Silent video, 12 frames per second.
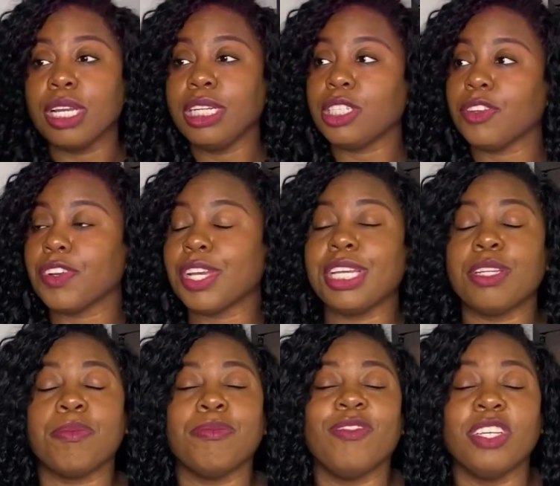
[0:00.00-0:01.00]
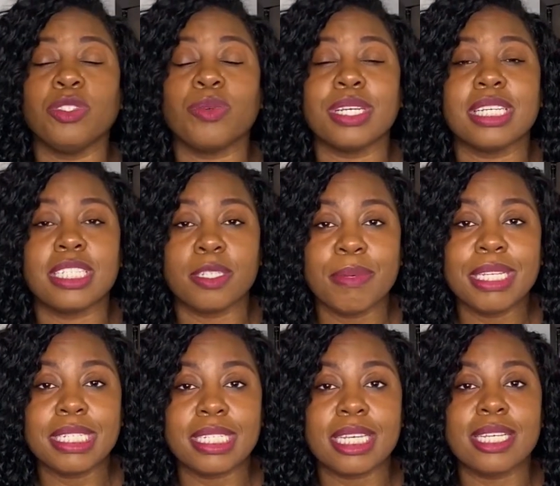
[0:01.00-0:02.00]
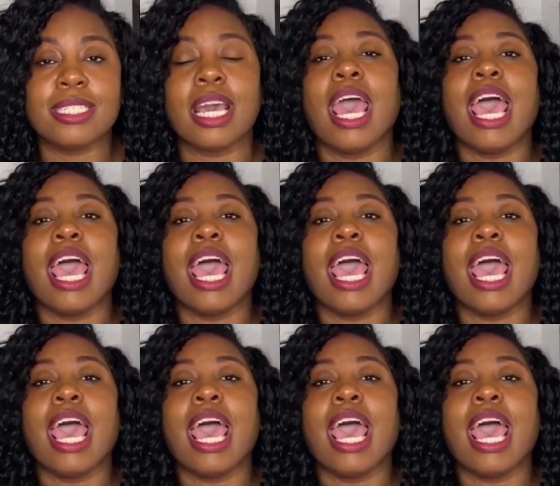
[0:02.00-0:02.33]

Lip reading: each of your individual expenses.